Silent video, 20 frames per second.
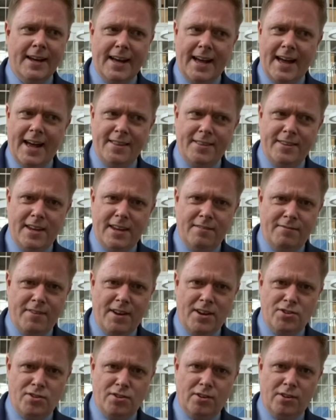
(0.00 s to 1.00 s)
at the
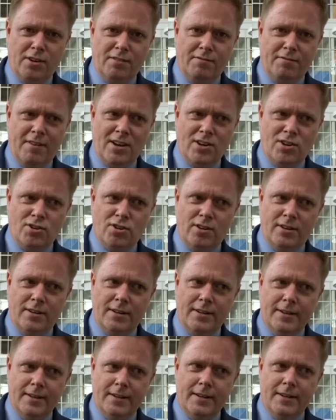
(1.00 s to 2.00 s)
Invention Convention.
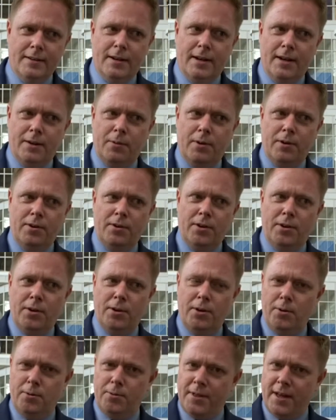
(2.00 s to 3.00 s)
I wonder
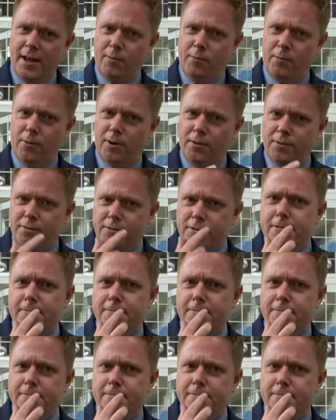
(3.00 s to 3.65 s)
who that was.